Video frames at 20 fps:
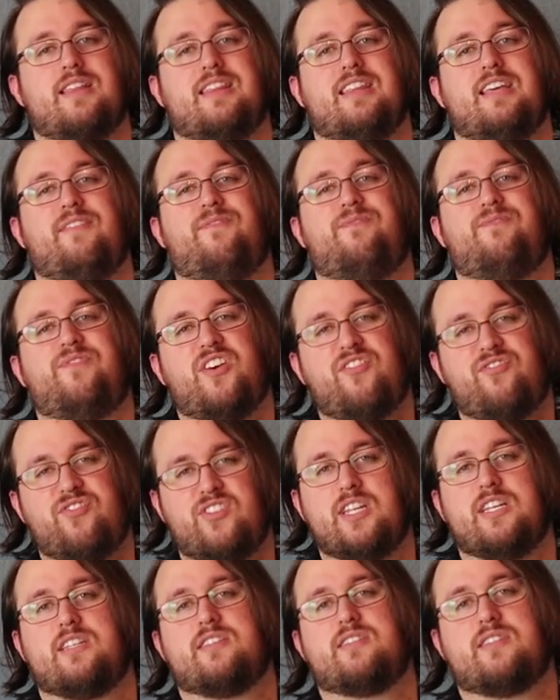The
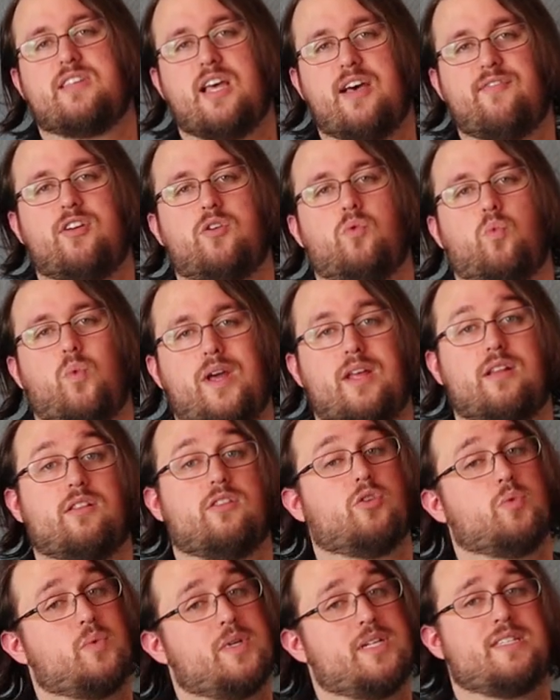
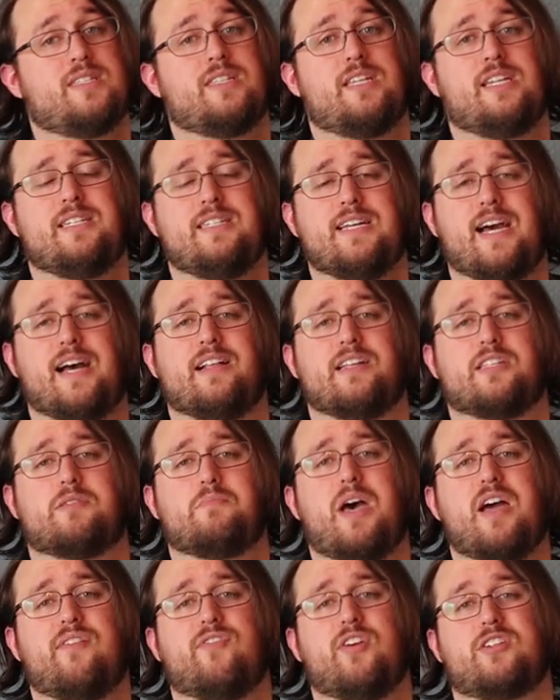57-win 3-seed Dallas
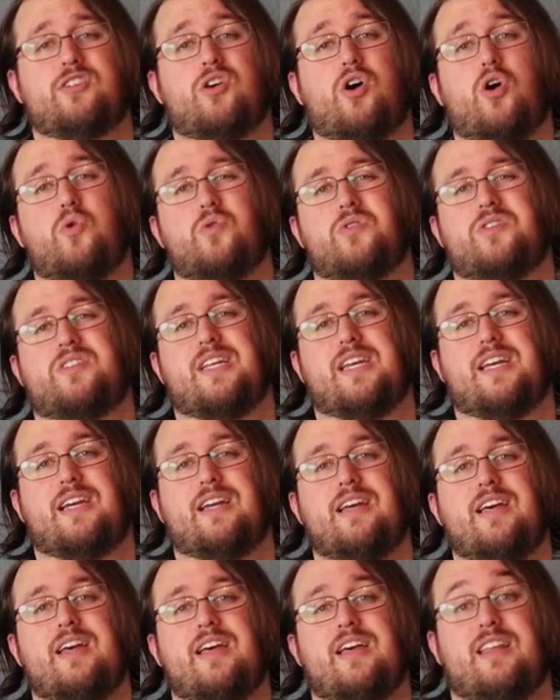Mavericks
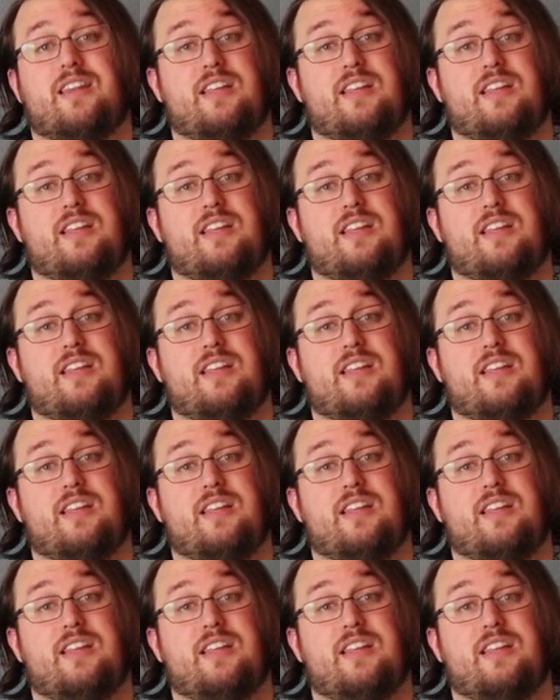hosting